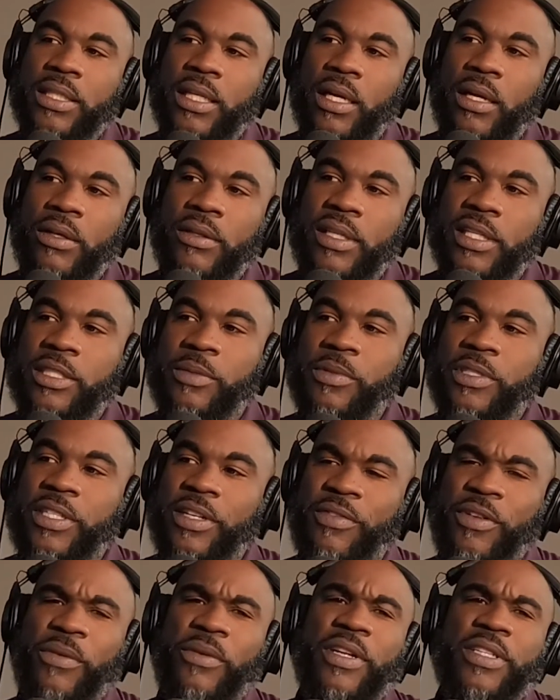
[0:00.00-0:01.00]
and they go, this
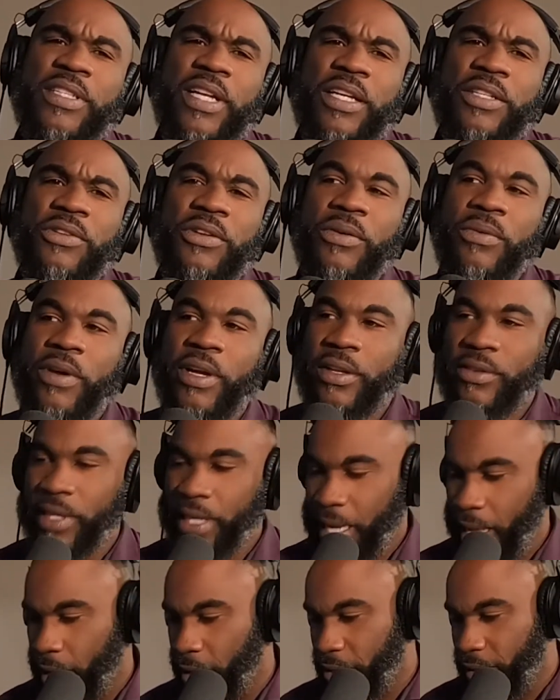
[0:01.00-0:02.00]
specific one's not doing well. And
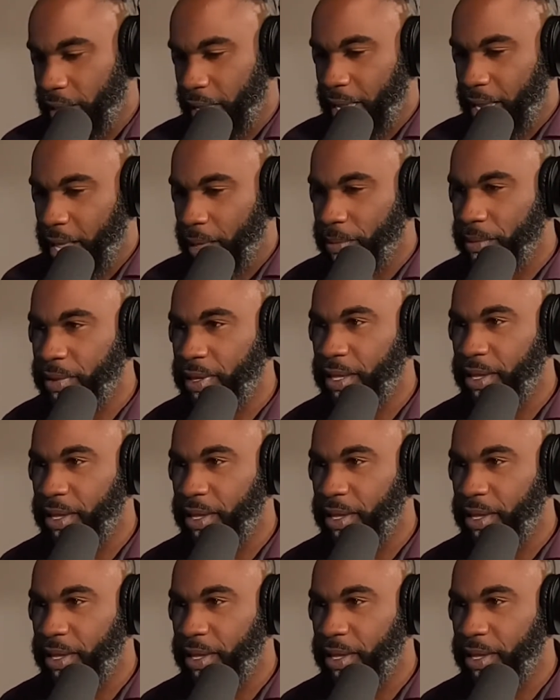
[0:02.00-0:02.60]
then I go look it up,